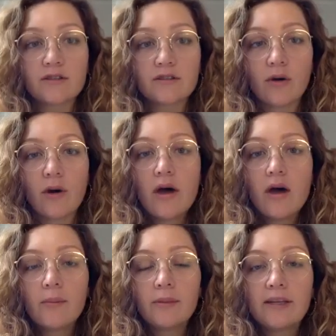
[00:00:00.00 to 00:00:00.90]
So
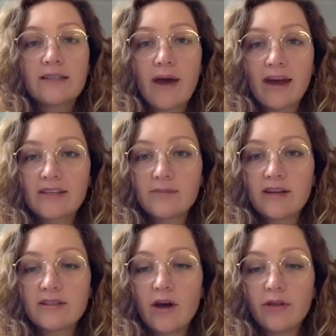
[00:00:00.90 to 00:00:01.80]
please
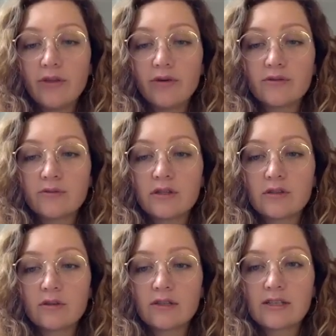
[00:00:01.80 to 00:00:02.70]
maximize on those
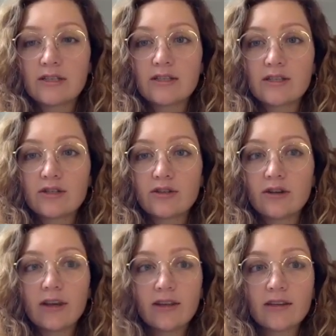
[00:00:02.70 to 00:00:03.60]
resources
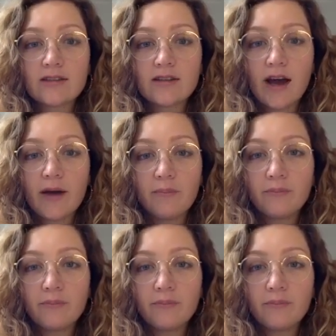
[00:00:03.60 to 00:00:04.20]
during this time.